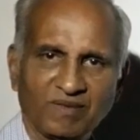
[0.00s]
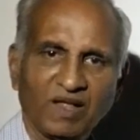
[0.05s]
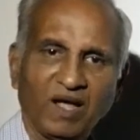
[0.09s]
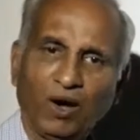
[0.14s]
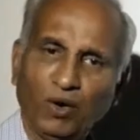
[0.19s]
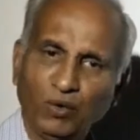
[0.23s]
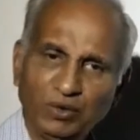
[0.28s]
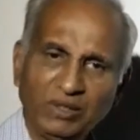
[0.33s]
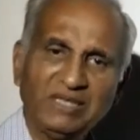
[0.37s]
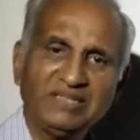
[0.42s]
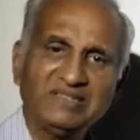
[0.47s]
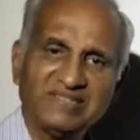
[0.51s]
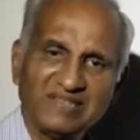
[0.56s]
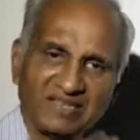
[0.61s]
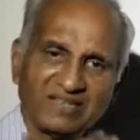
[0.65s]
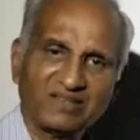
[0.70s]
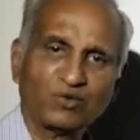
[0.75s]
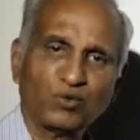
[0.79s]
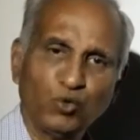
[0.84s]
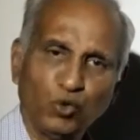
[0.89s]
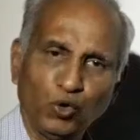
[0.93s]
How does
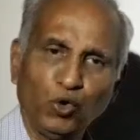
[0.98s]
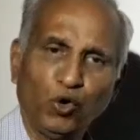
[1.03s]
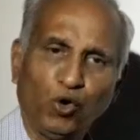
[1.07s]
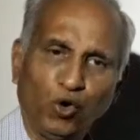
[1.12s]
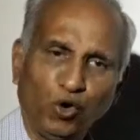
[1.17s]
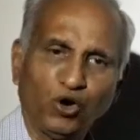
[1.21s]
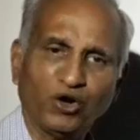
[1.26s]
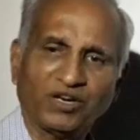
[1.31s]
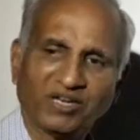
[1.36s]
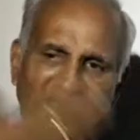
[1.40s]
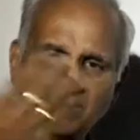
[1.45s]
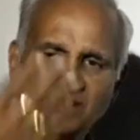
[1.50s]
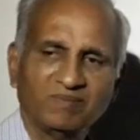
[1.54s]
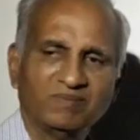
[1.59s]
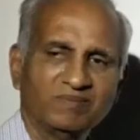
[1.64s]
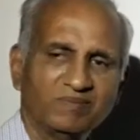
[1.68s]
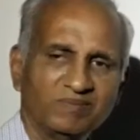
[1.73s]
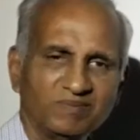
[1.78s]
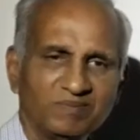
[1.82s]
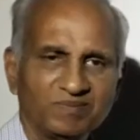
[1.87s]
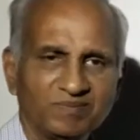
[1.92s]
it go on?
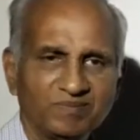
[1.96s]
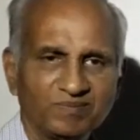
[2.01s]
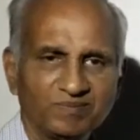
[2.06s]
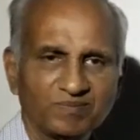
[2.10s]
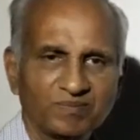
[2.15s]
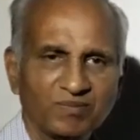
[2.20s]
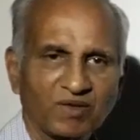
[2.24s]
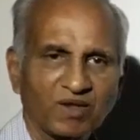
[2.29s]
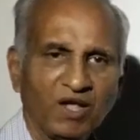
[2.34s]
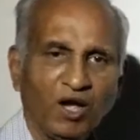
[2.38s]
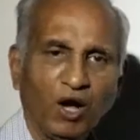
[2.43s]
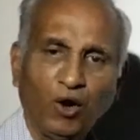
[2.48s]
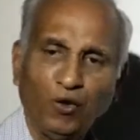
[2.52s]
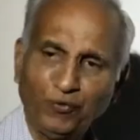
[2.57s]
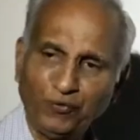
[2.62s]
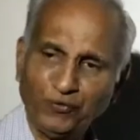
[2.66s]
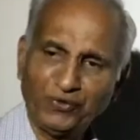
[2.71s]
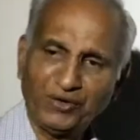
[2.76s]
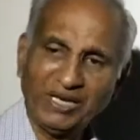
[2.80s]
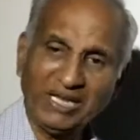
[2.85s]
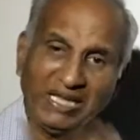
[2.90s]

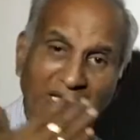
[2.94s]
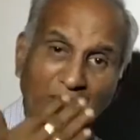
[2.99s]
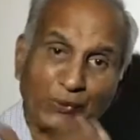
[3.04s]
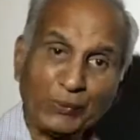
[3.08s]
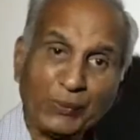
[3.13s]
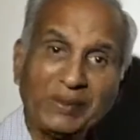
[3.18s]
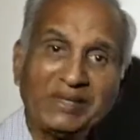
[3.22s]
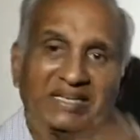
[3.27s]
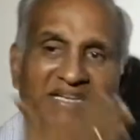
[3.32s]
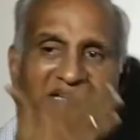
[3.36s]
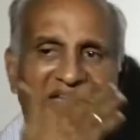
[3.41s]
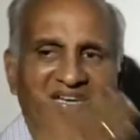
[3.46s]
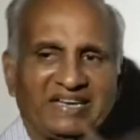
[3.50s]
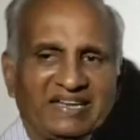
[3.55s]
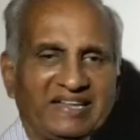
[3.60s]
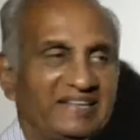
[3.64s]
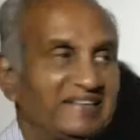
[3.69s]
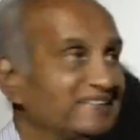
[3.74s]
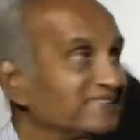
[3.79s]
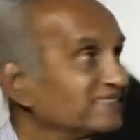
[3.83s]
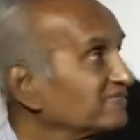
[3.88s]
How frequent it
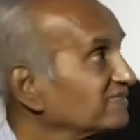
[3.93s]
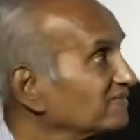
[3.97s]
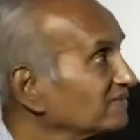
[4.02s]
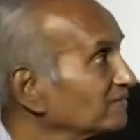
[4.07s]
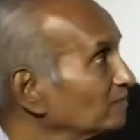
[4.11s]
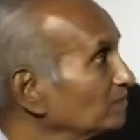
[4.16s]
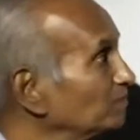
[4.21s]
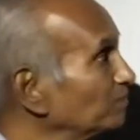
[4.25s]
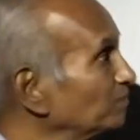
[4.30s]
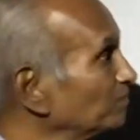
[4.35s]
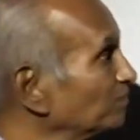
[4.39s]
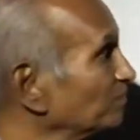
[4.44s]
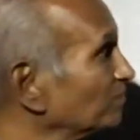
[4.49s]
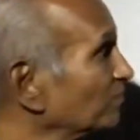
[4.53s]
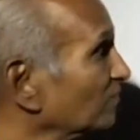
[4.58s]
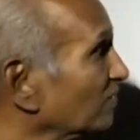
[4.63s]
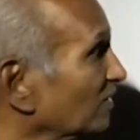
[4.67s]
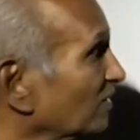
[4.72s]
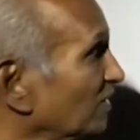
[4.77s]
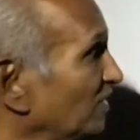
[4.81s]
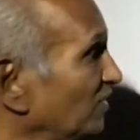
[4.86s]
is?
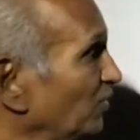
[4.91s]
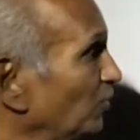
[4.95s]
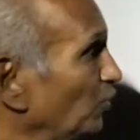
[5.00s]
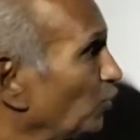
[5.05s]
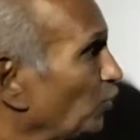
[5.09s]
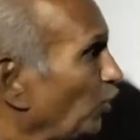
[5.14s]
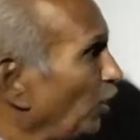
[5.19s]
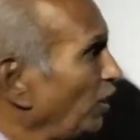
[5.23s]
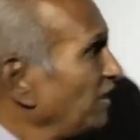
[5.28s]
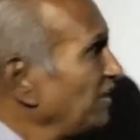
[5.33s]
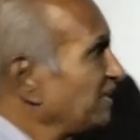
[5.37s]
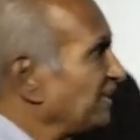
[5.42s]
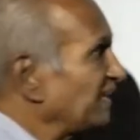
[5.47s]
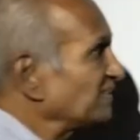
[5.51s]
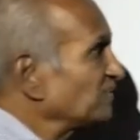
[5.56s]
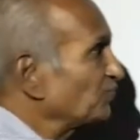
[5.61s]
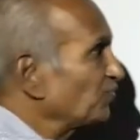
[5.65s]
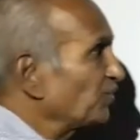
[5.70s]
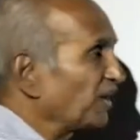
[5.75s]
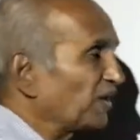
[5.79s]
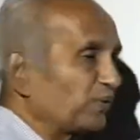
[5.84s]
You call it
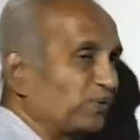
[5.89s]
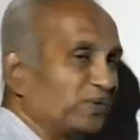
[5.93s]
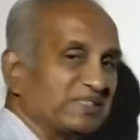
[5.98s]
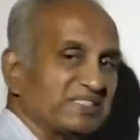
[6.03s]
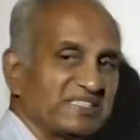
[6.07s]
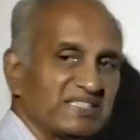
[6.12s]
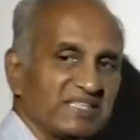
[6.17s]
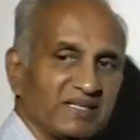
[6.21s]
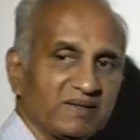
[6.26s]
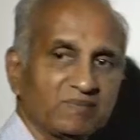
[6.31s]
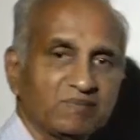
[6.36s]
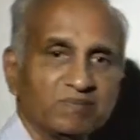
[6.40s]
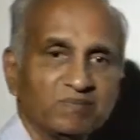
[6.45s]
as frequency.